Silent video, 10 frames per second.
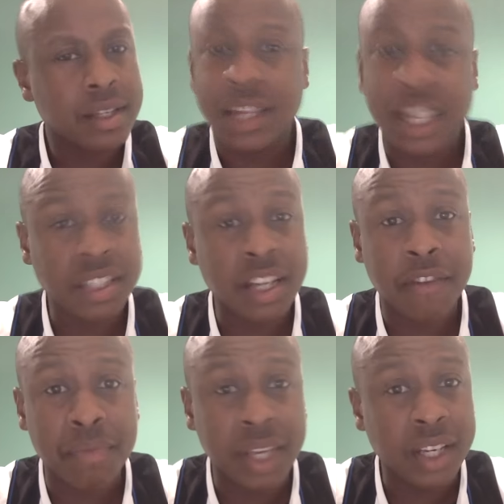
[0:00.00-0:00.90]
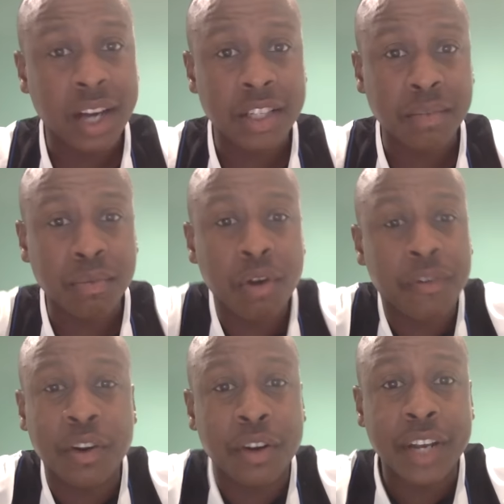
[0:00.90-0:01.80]
That's enough for me, guys. I'm
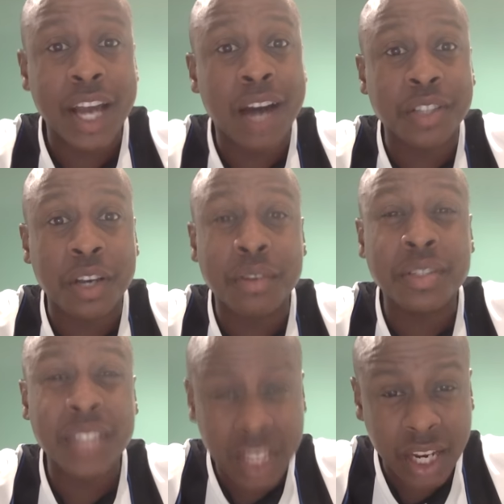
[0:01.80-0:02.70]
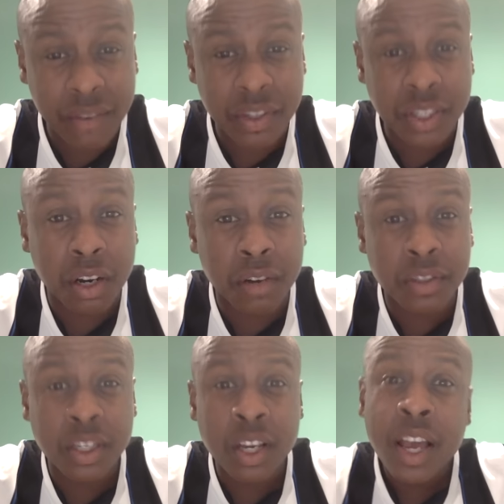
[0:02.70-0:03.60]
waffling on now, so take care of
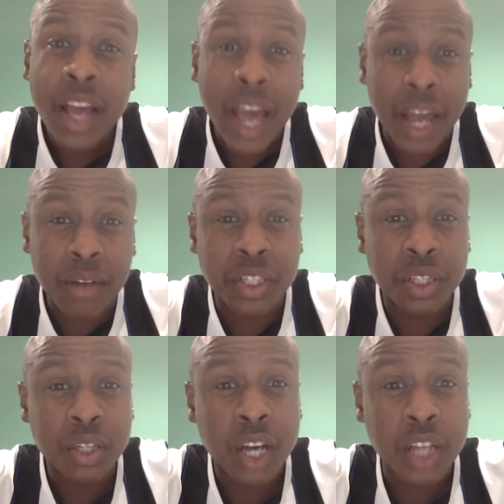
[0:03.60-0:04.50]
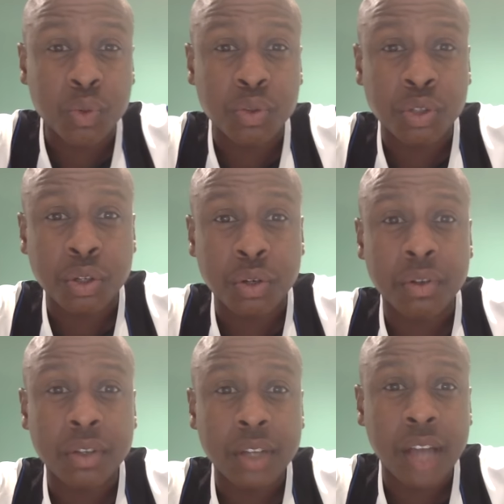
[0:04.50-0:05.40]
yourselves, and I'll see you guys all
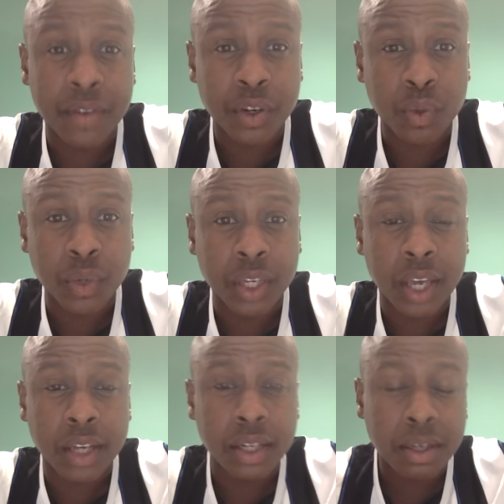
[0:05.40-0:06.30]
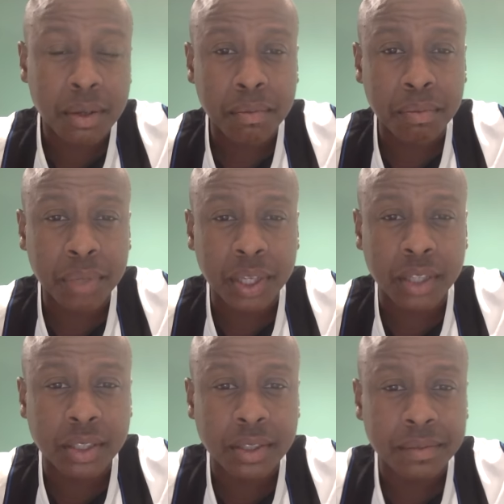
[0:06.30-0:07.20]
soon. Have a good weekend.
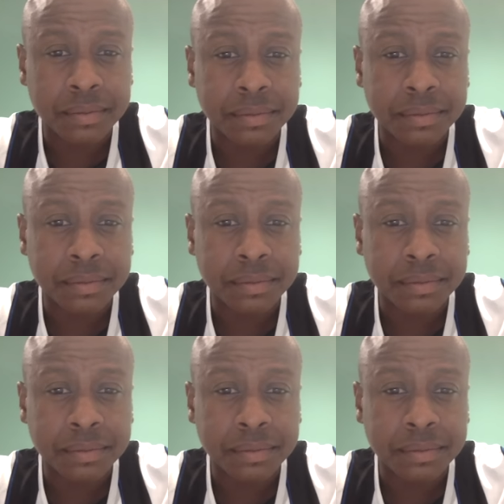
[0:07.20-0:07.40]
Peace.